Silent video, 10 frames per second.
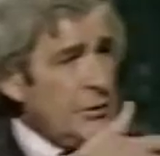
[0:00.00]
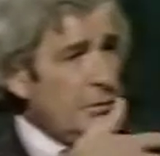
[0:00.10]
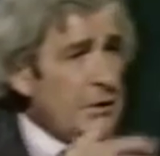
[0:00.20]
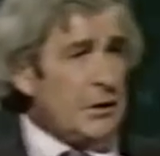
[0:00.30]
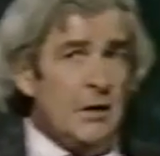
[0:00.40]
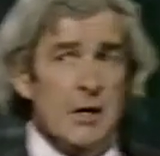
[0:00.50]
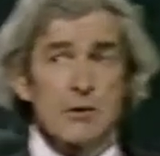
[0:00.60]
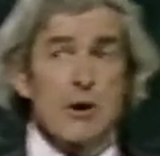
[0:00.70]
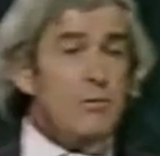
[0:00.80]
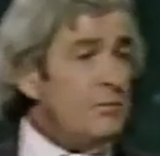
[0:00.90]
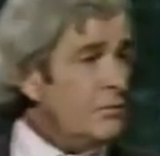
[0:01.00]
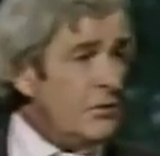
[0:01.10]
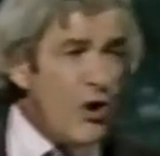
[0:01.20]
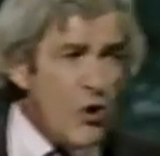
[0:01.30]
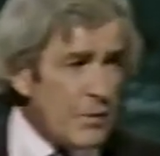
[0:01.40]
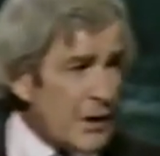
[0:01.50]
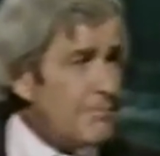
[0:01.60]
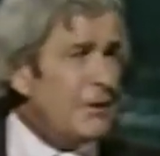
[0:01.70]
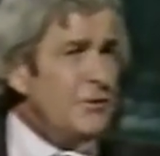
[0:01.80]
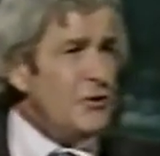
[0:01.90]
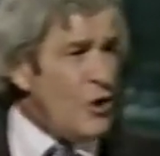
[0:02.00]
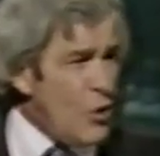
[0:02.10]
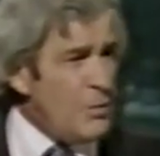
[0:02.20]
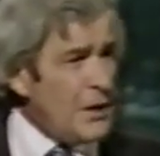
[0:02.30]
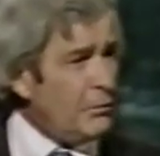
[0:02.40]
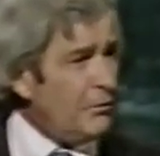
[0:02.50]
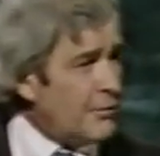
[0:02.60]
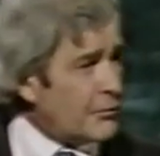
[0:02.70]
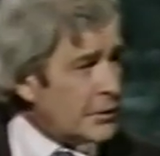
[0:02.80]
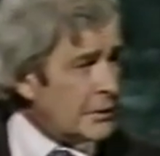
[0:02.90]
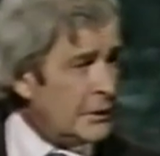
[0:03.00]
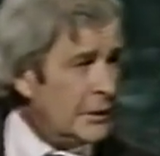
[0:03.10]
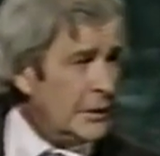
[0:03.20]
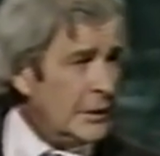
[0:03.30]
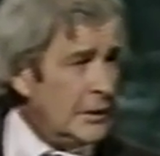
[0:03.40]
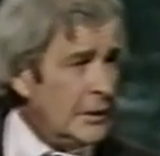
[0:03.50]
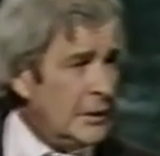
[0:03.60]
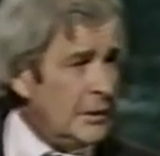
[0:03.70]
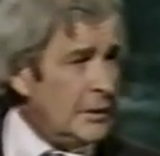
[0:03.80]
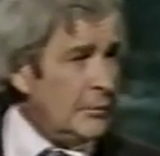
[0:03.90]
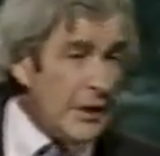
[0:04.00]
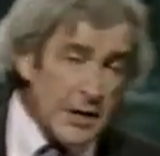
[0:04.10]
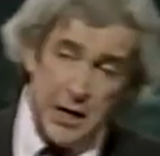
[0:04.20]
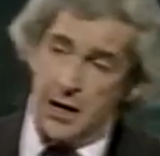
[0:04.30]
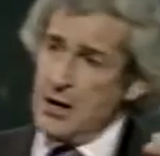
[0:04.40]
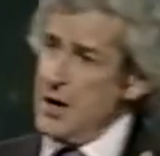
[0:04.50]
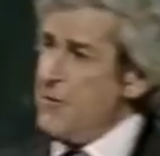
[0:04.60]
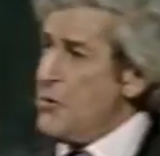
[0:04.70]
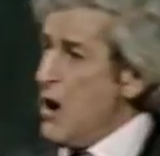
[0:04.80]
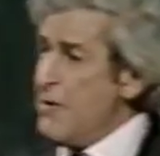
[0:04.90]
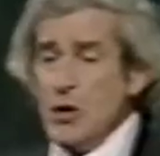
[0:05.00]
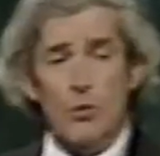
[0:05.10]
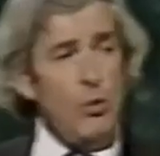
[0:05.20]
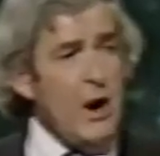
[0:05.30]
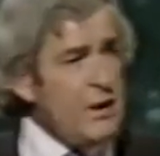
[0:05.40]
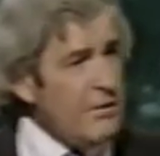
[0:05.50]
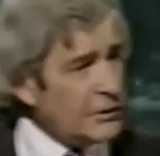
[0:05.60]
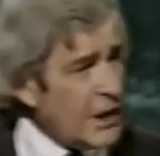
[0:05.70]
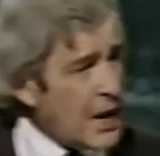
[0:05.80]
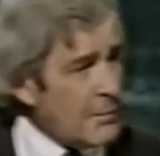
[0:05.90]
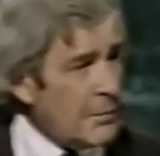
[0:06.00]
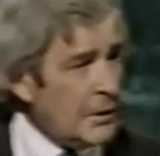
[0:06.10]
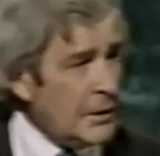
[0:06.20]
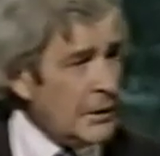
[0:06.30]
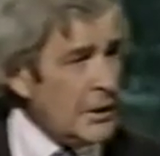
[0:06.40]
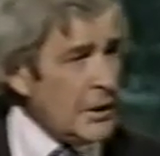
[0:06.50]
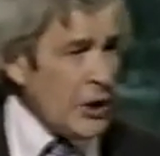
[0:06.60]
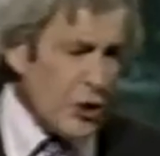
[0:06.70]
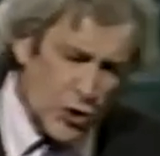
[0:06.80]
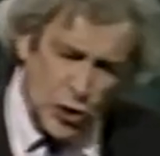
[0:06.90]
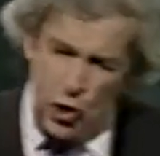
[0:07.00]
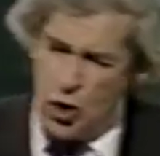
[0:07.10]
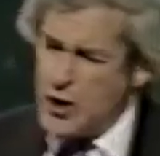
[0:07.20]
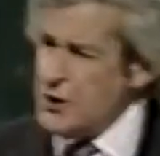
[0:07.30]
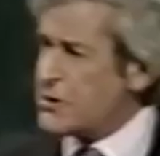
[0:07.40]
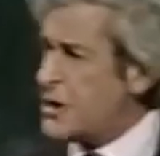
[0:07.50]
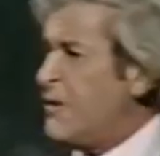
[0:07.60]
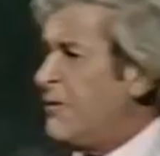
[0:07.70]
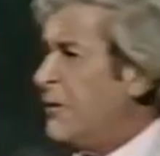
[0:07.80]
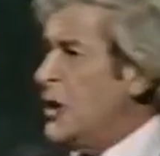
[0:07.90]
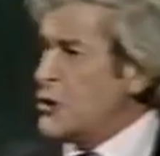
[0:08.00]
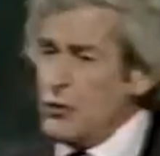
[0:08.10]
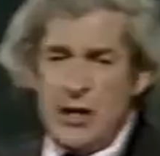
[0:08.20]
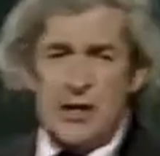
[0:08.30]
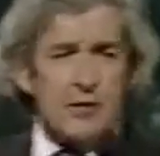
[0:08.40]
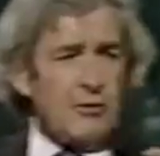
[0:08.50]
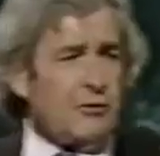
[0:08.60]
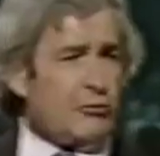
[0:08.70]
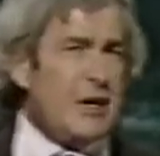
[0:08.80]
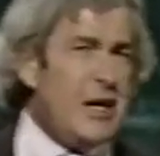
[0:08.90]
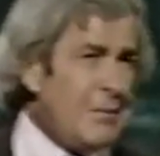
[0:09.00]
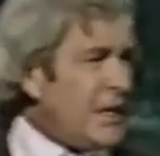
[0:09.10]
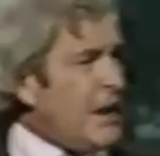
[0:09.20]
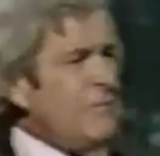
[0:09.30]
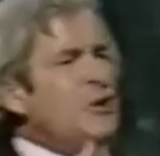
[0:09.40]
human being, nobody will phone you. But on the other hand, if you're having a wonderful time, enjoying yourself to the extreme, like you haven't